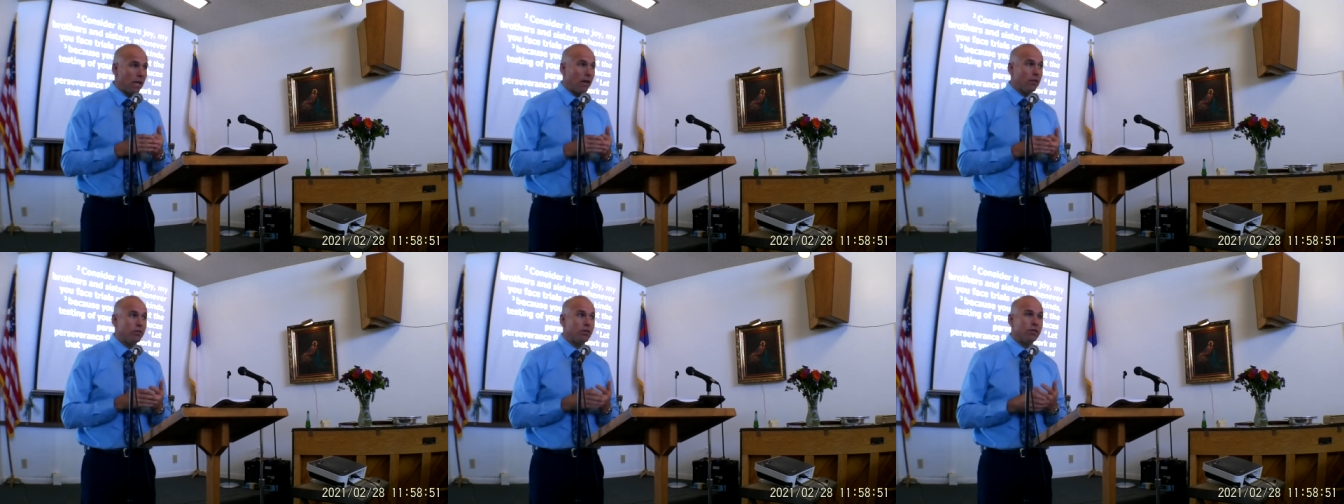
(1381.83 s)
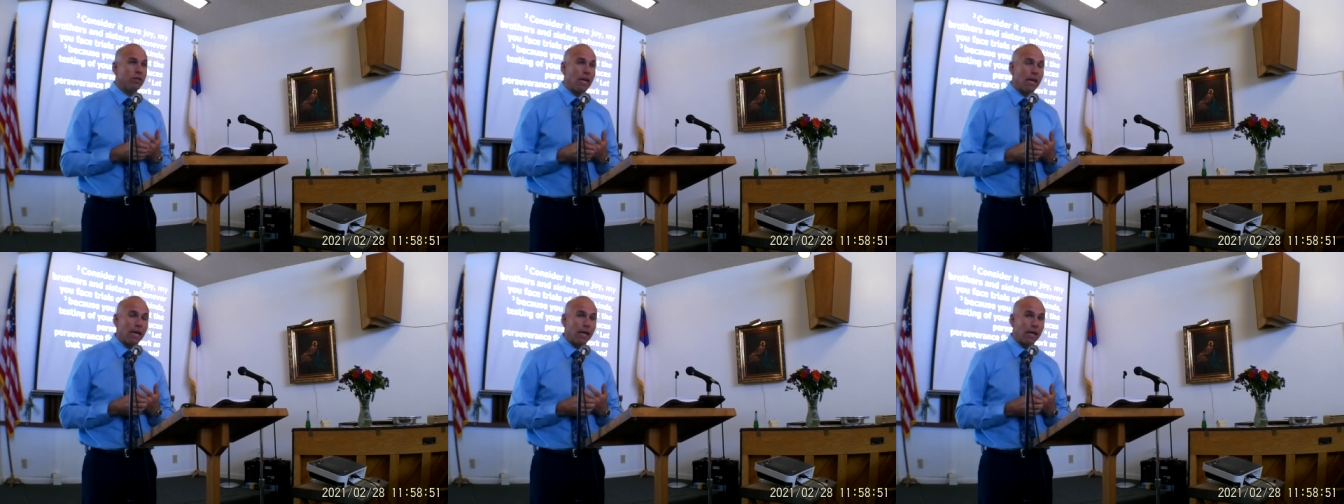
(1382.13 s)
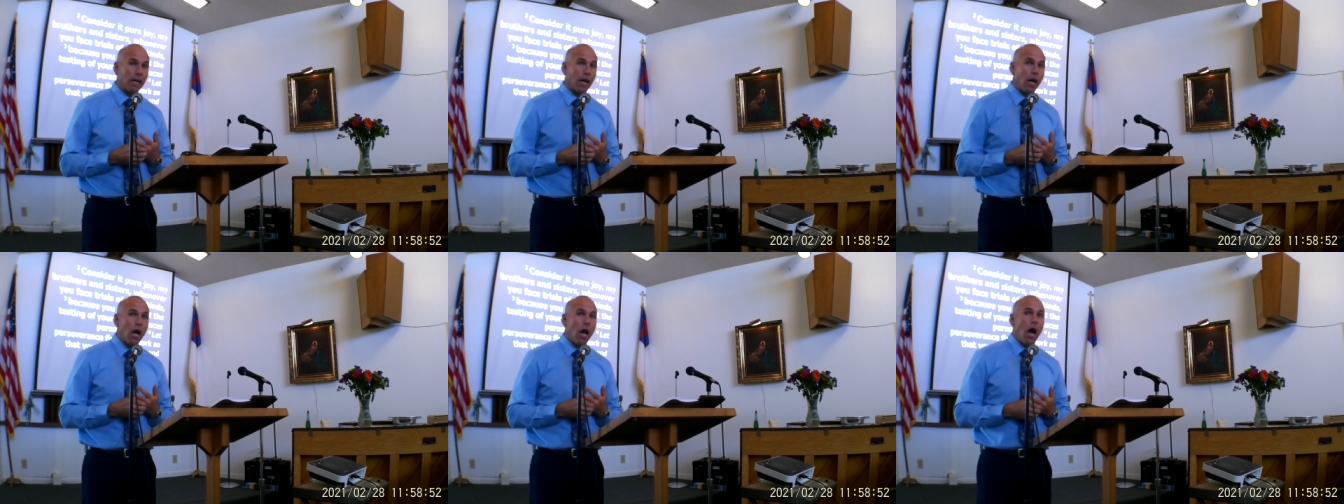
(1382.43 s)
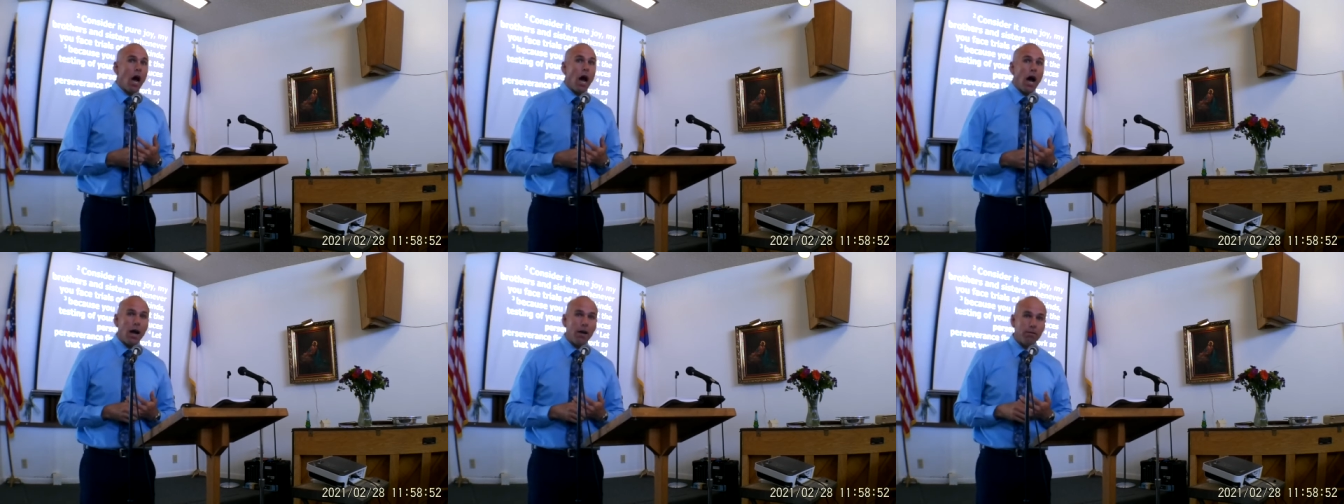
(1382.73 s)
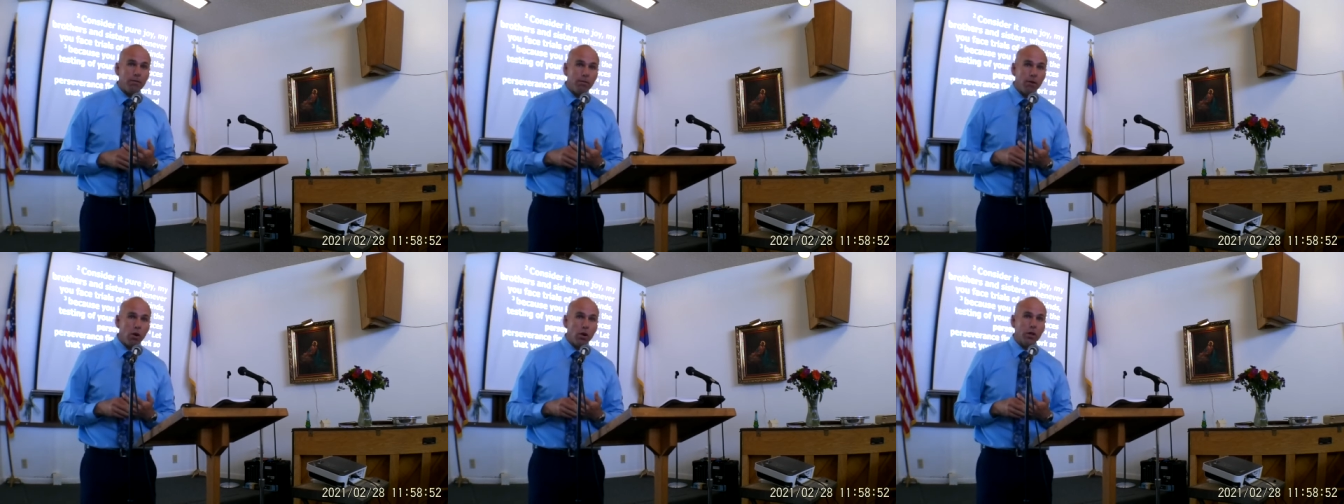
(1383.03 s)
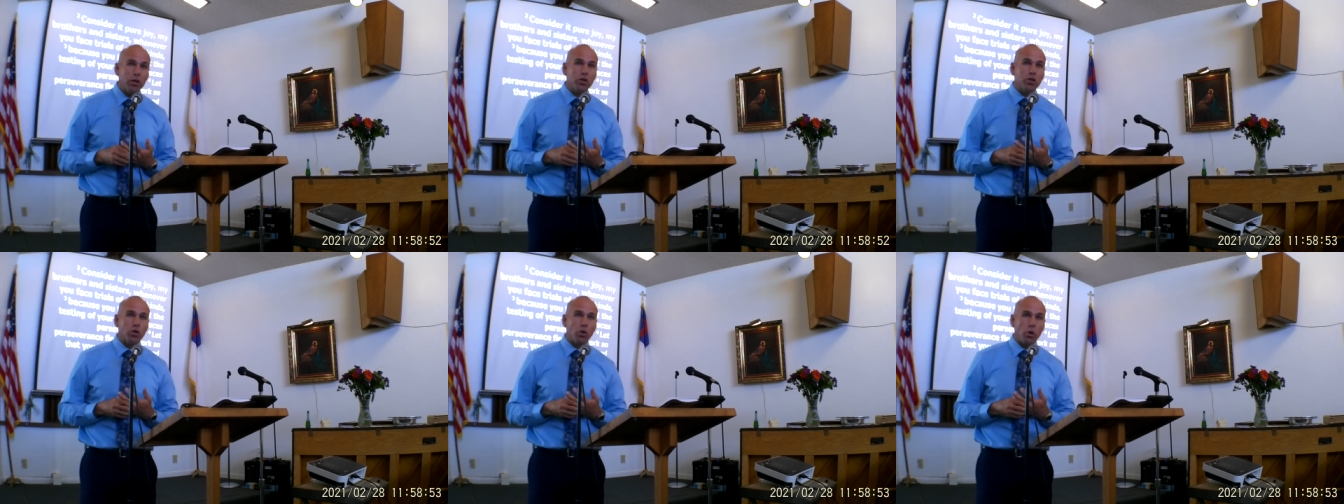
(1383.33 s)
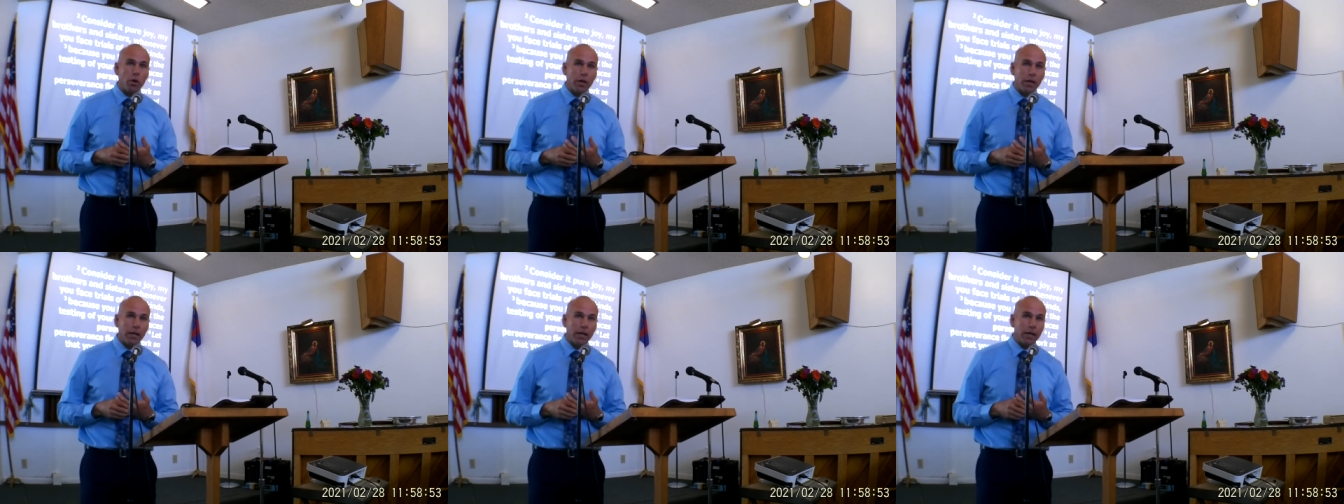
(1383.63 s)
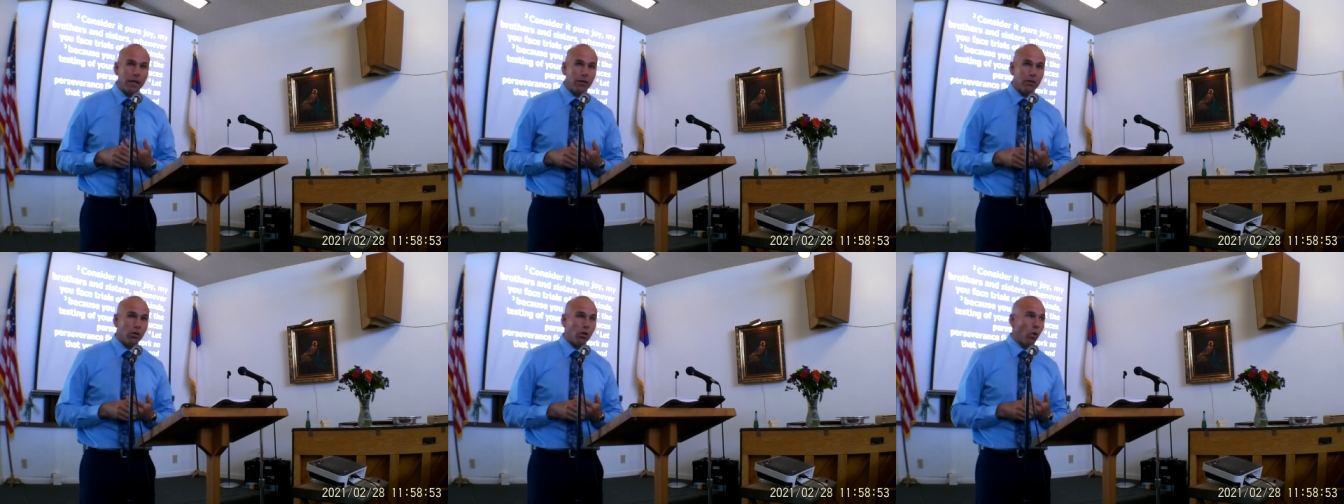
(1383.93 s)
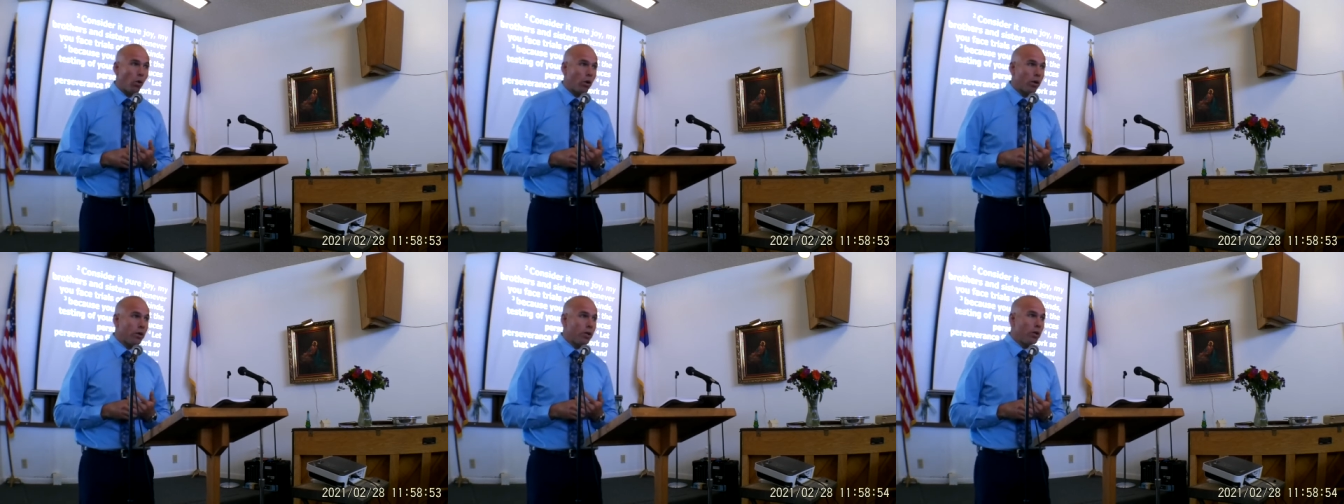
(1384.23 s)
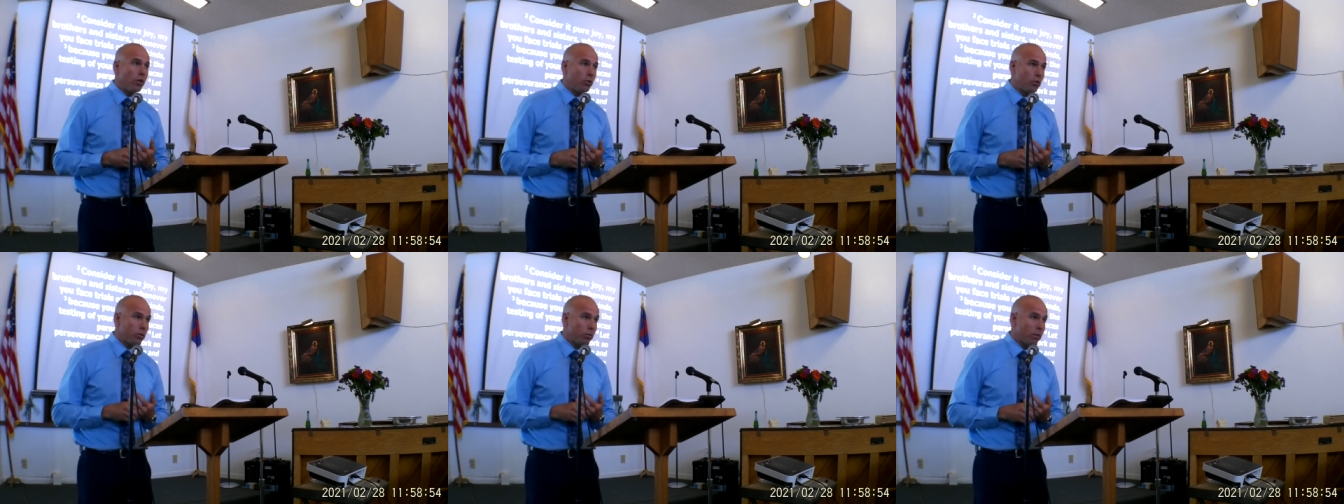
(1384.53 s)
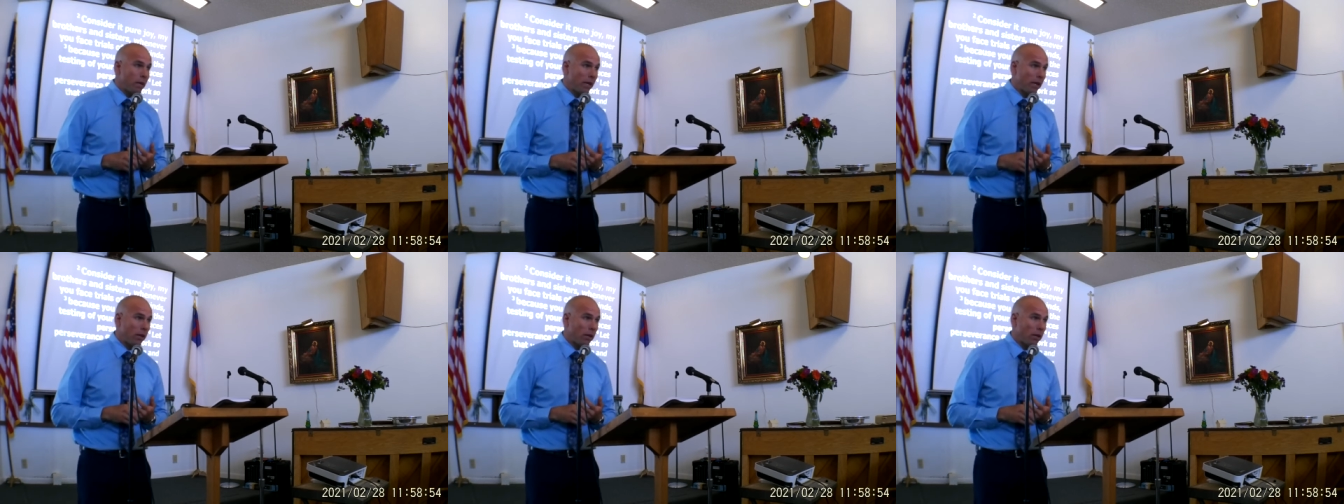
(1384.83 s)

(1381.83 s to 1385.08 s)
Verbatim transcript: of saying, I've fallen short again. Lord, use me.